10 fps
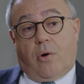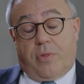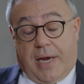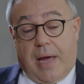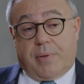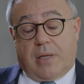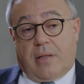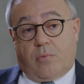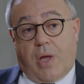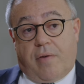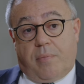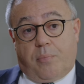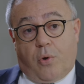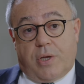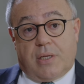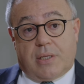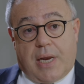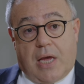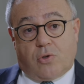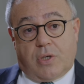on the capital that we have employed
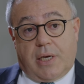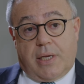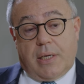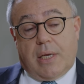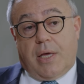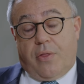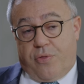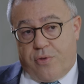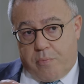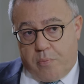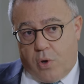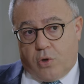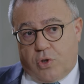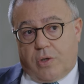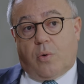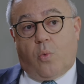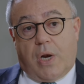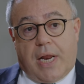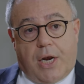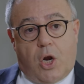internationally. The merger
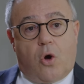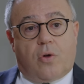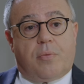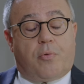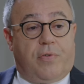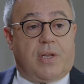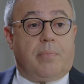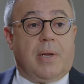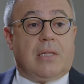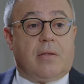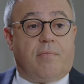will unlock the profitability